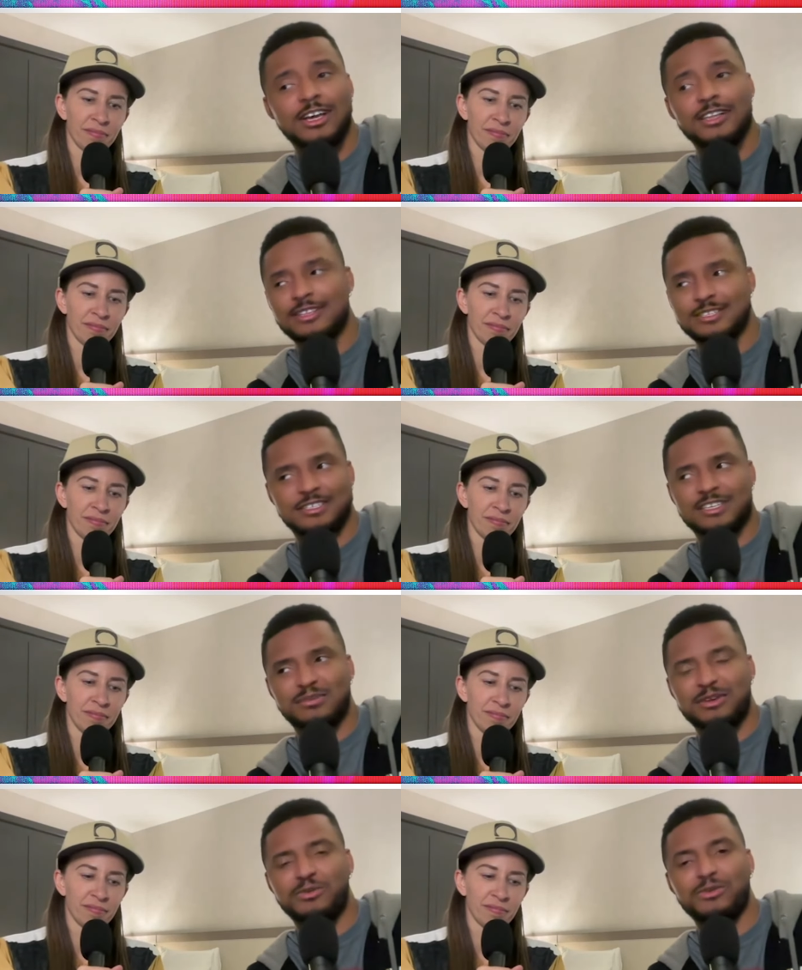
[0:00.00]
Speaker 1: This is going to be
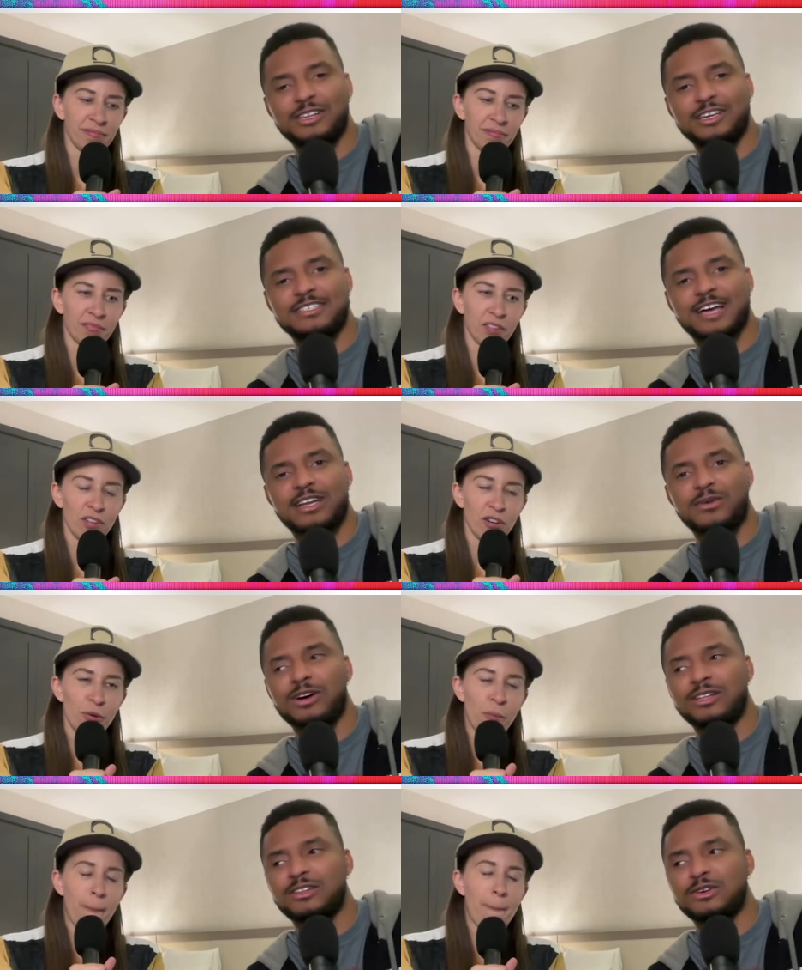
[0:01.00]
a really exciting
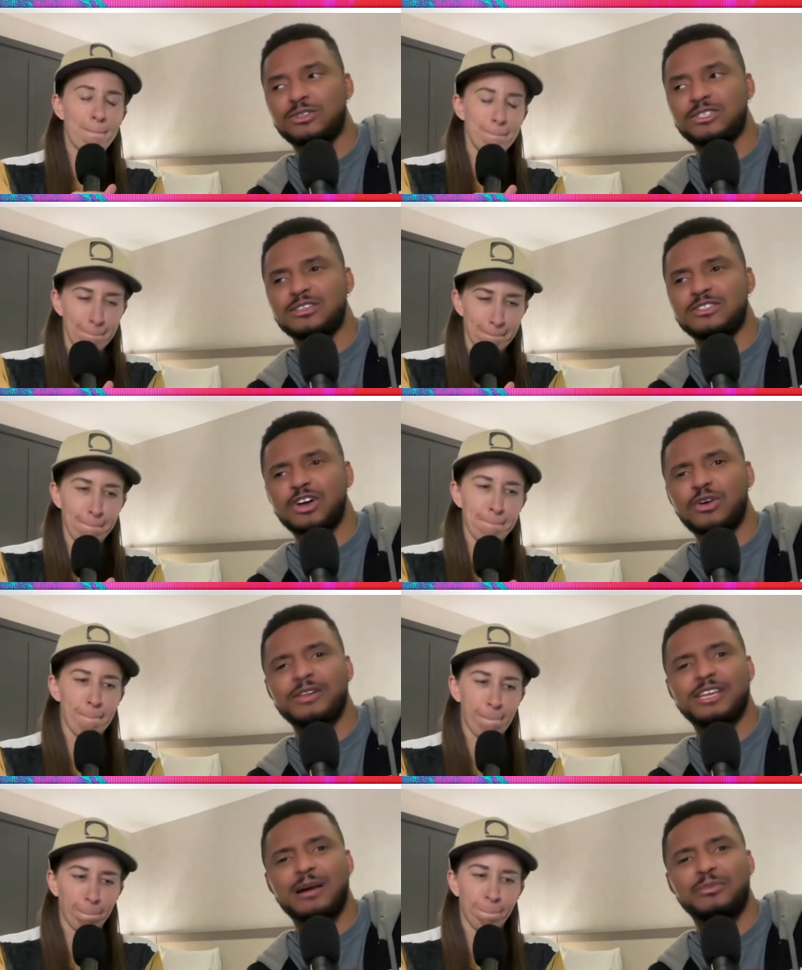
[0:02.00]
one. There's so many
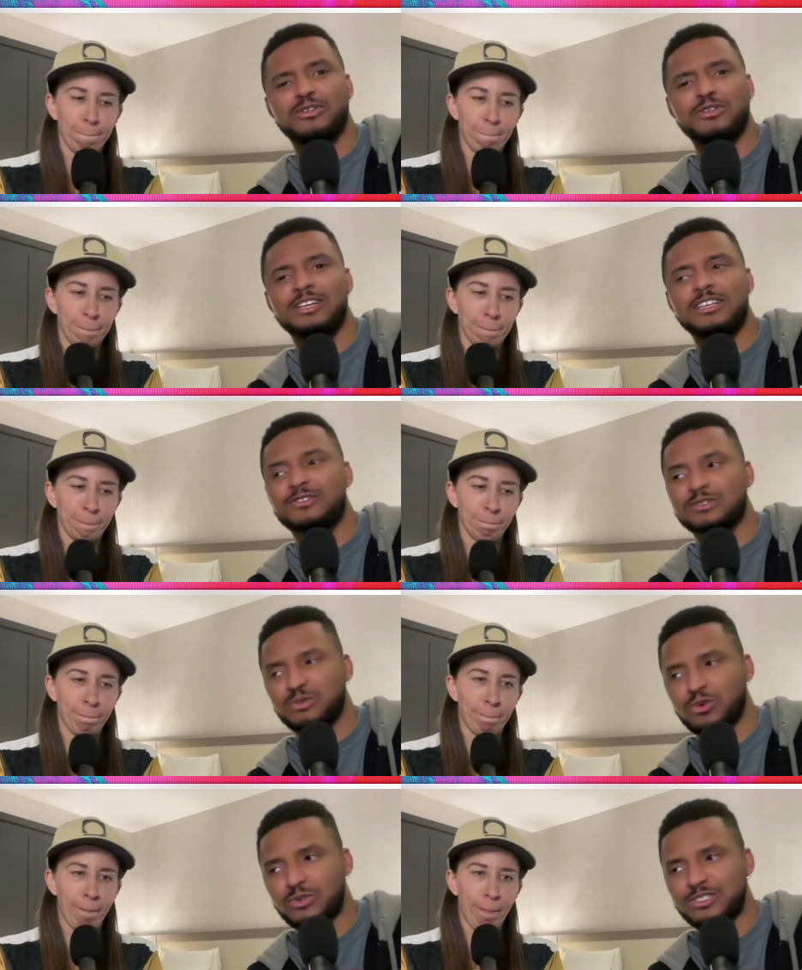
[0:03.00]
opportunities for some
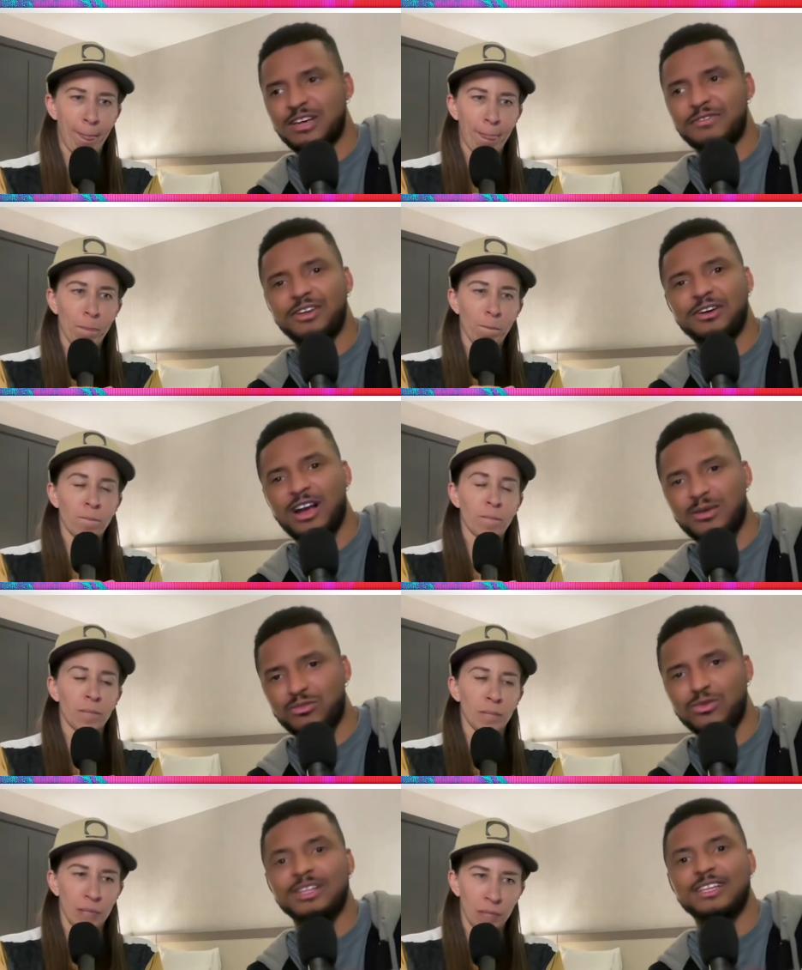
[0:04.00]
cool stuff here. I'm
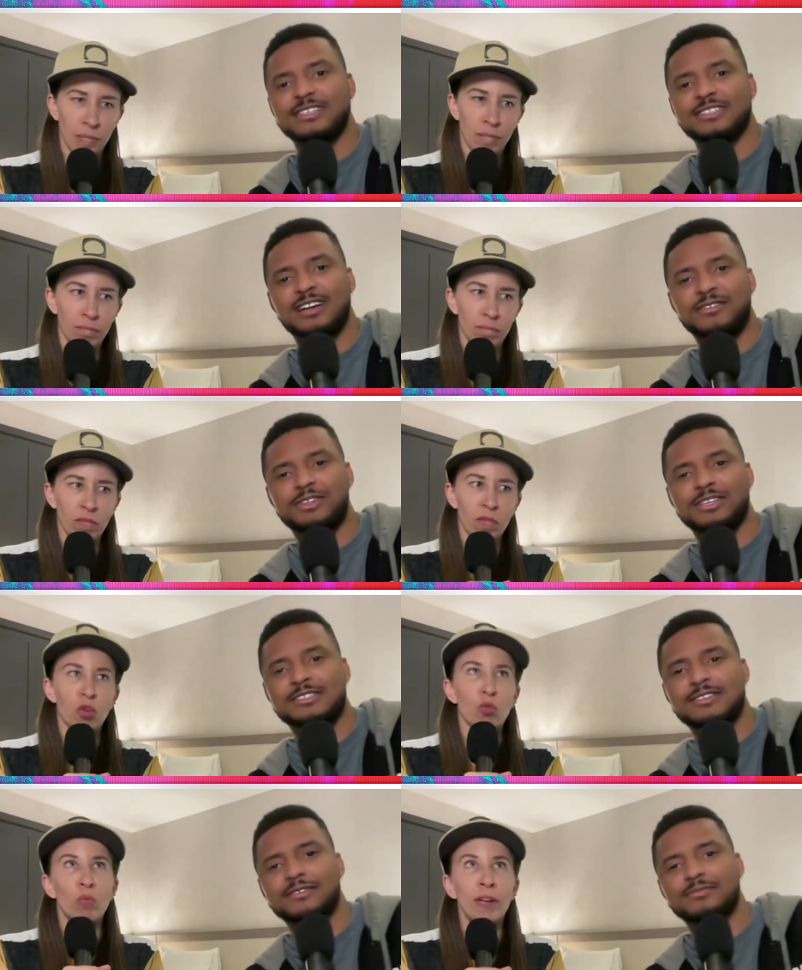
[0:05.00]
really excited for this.
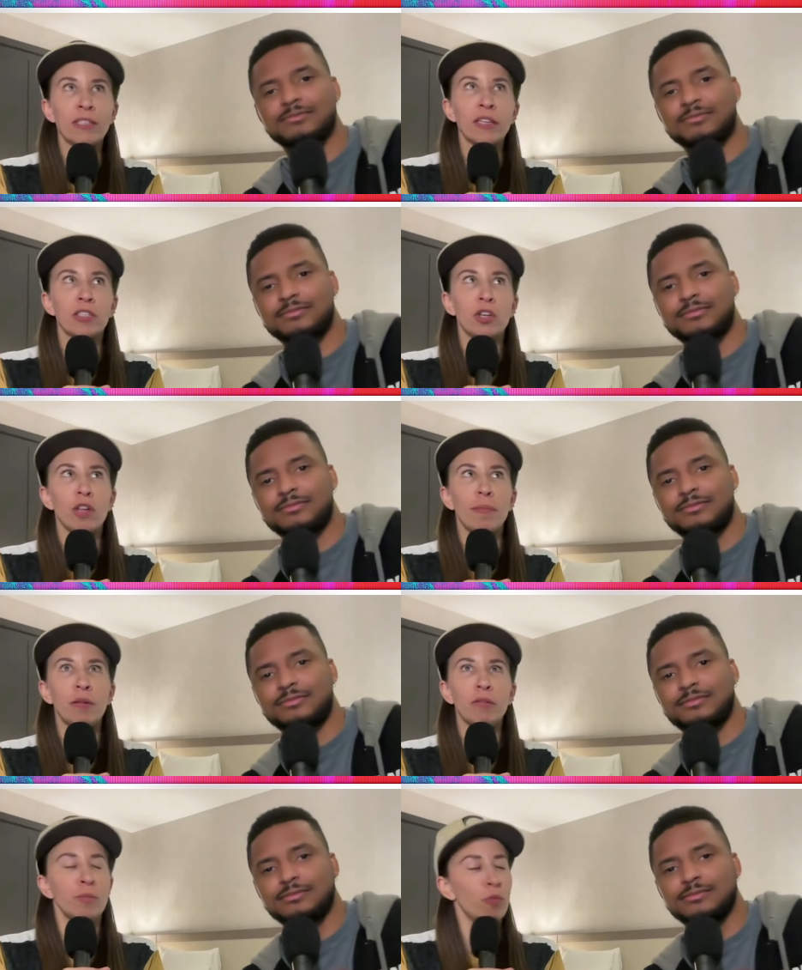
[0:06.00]
Speaker 2: Wrestling is all about
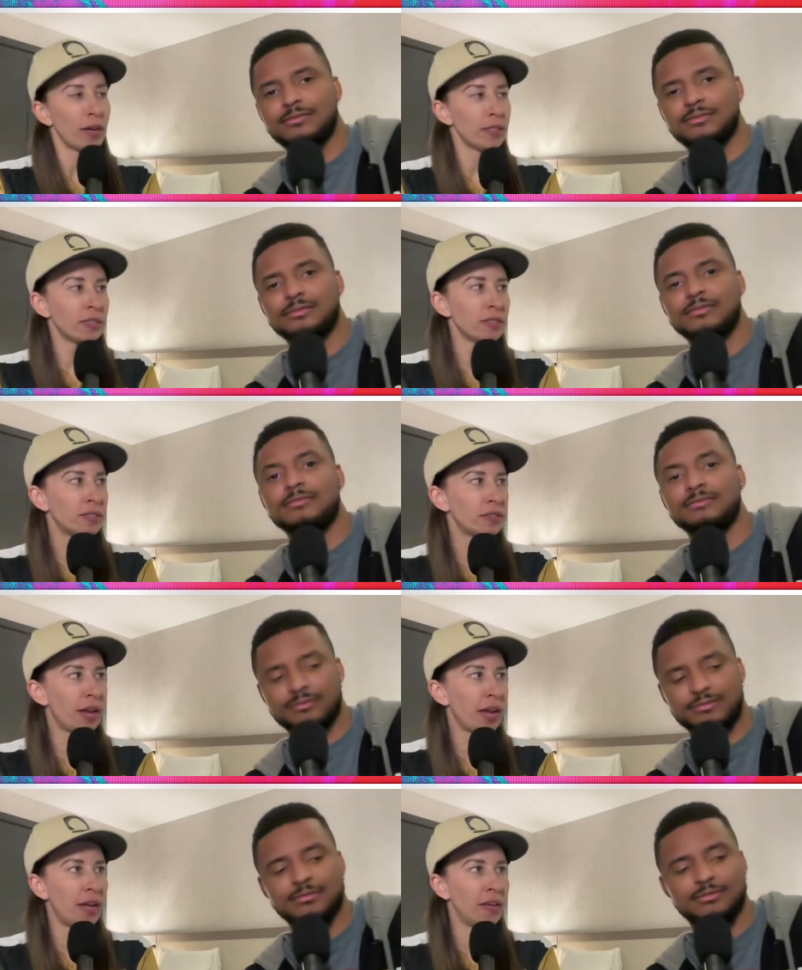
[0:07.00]
surprises mm-hmm.
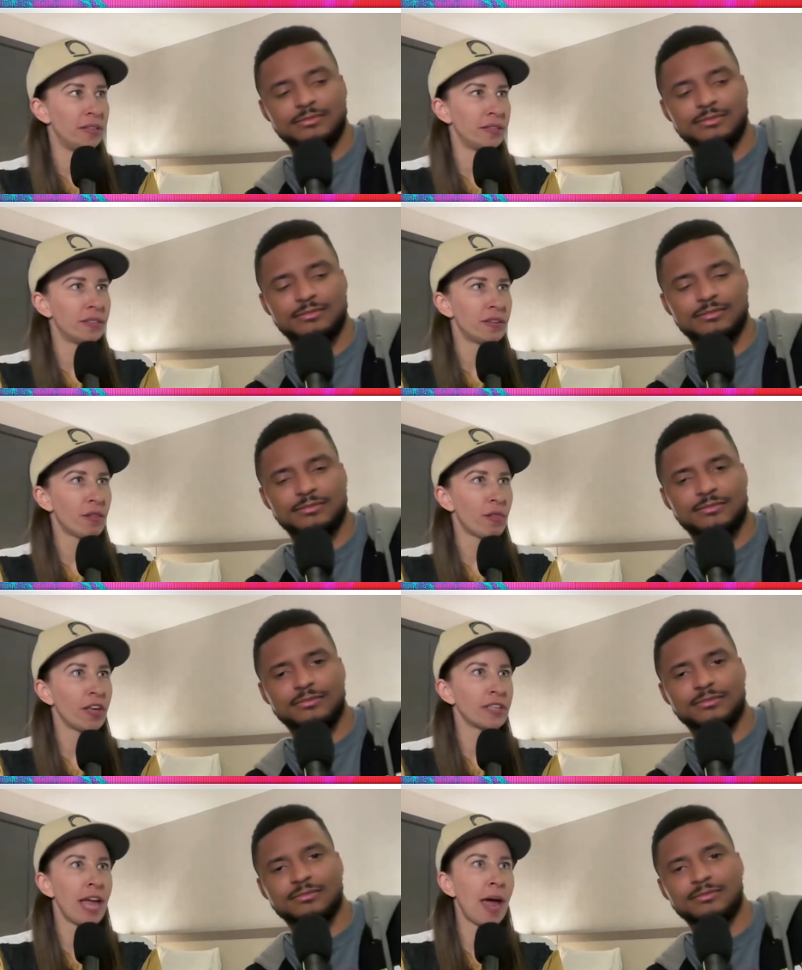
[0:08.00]
and
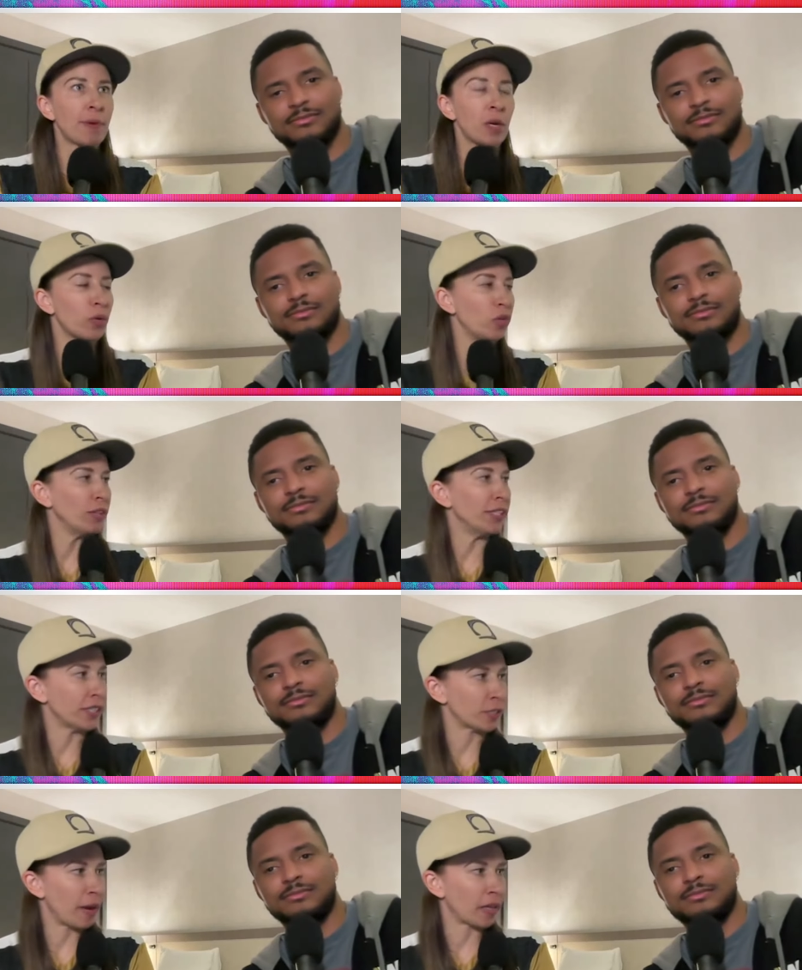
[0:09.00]
things happening when you least
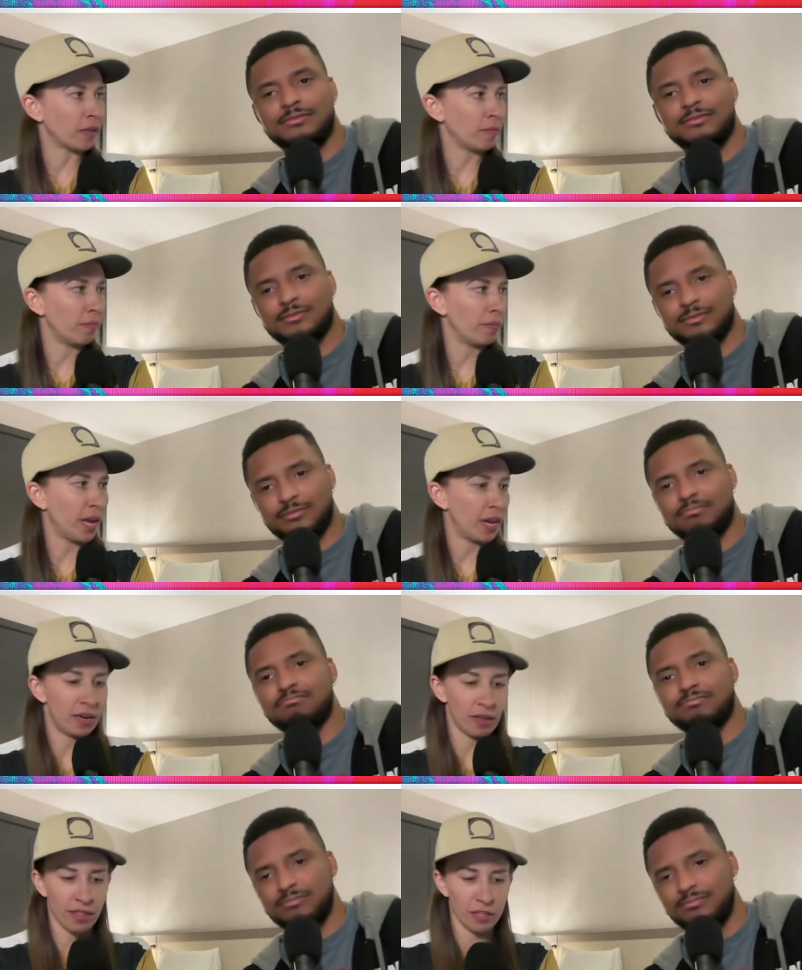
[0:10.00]
expect them and
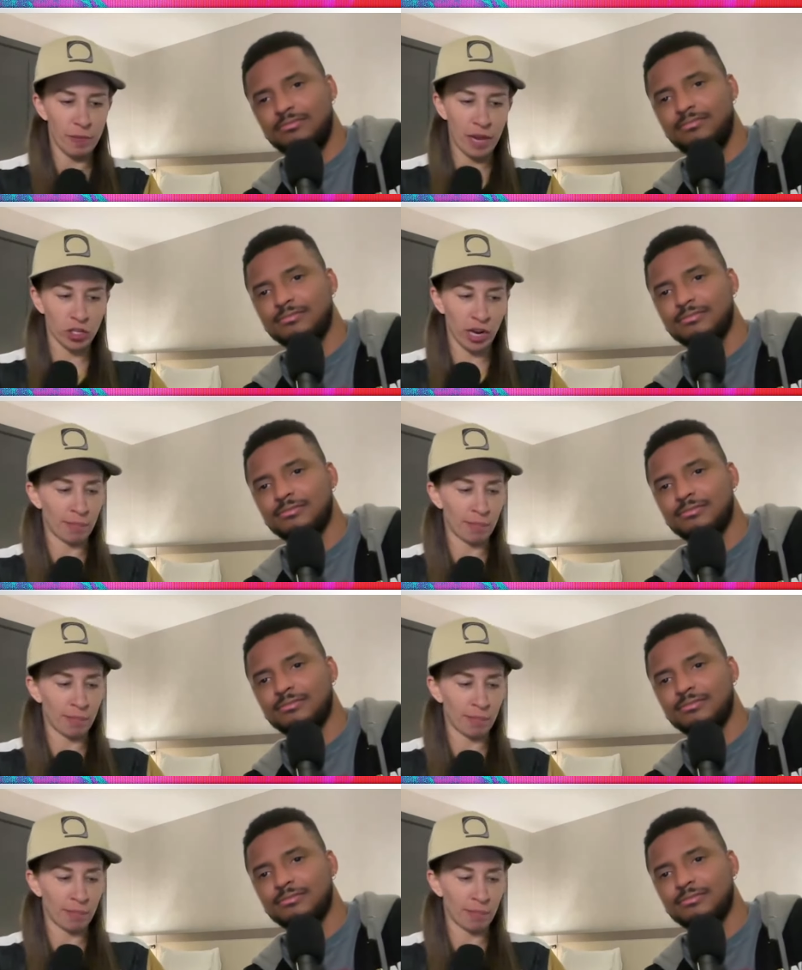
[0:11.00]
this match kind of